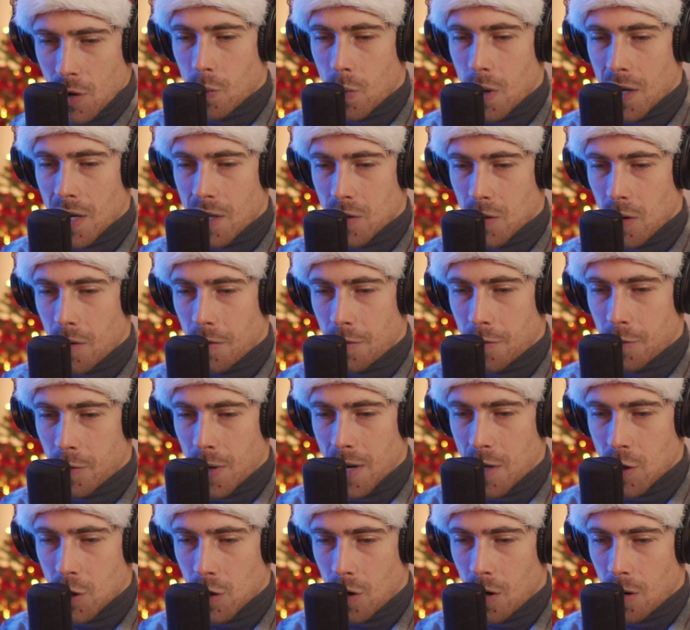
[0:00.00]
One is of
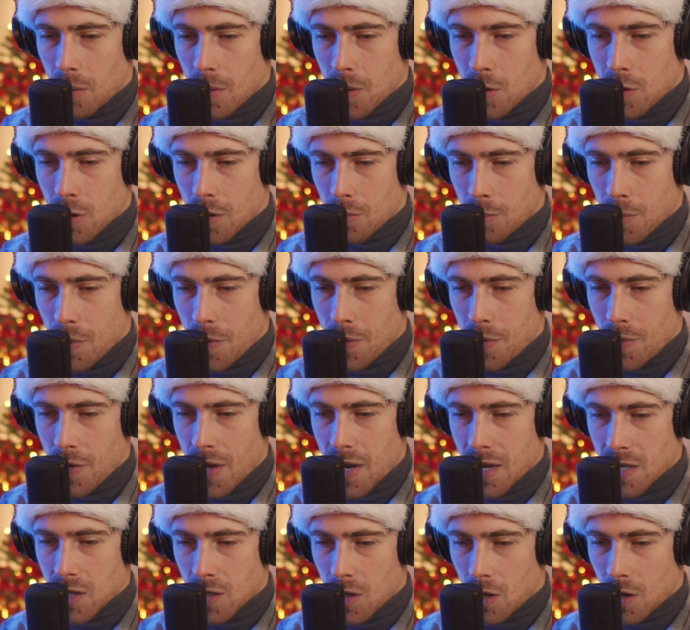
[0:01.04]
French origin, but
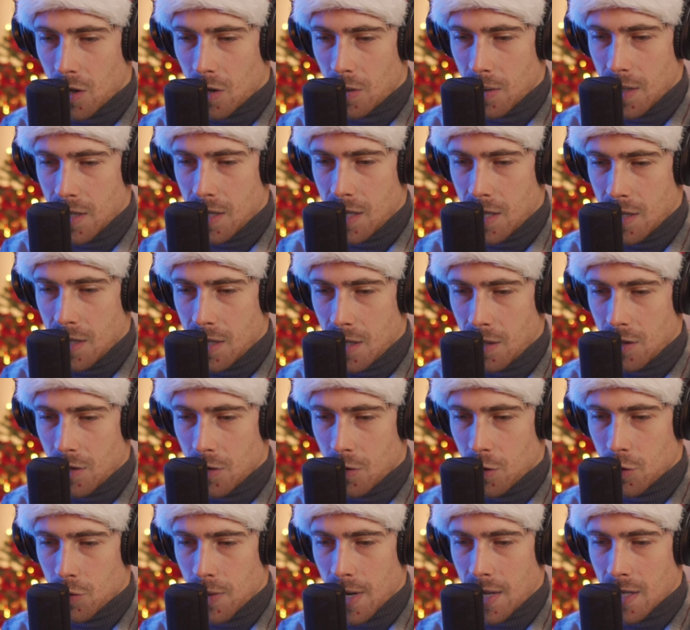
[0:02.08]
things are easy
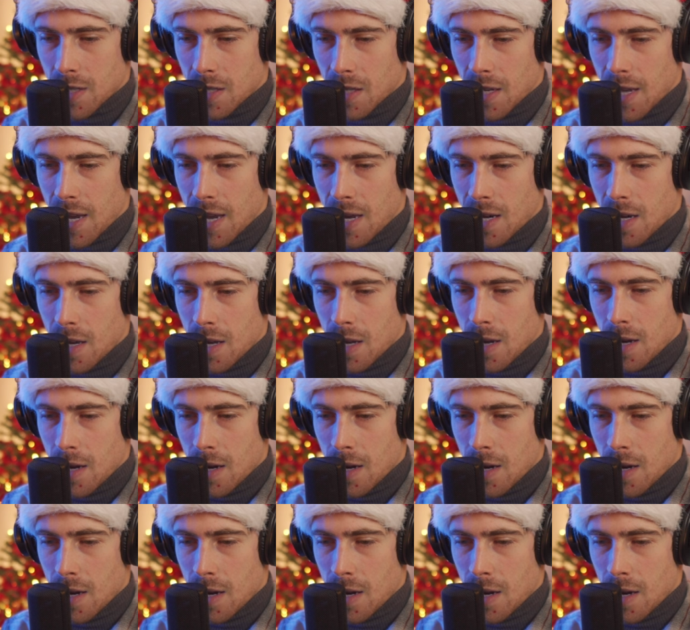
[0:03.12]
to translate